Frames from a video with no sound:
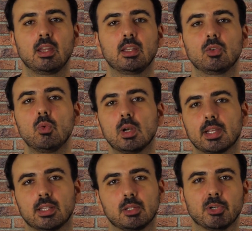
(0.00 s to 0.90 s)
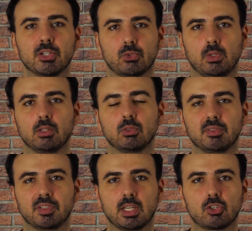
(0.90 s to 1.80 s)
you will get a personal
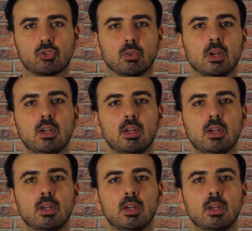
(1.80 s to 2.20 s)
notification.